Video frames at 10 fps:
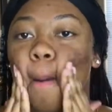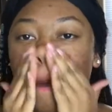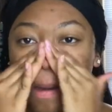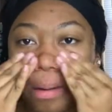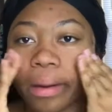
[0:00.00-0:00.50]

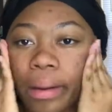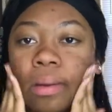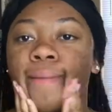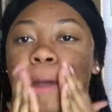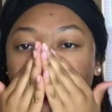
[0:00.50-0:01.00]
So I'm just
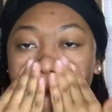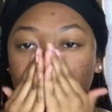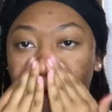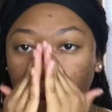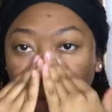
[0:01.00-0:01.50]
working that into
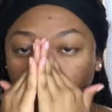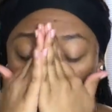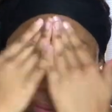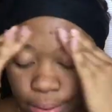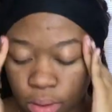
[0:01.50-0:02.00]
my
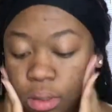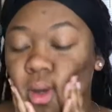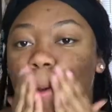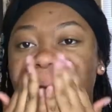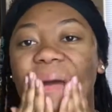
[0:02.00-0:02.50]
skin, making sure
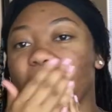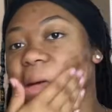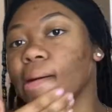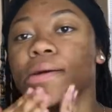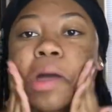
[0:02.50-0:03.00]
that I'm
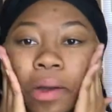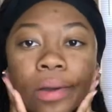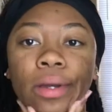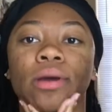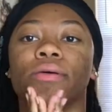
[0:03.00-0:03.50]
getting
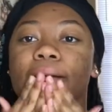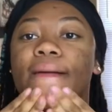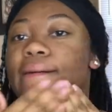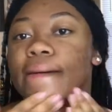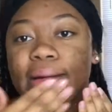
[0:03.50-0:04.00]

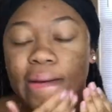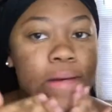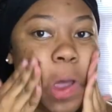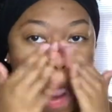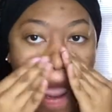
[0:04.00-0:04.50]
every
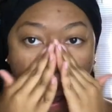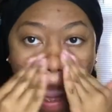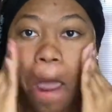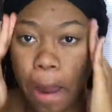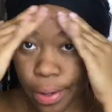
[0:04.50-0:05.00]
little bit of
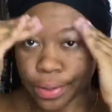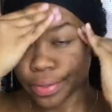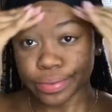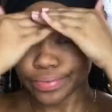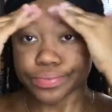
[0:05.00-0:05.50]
my face.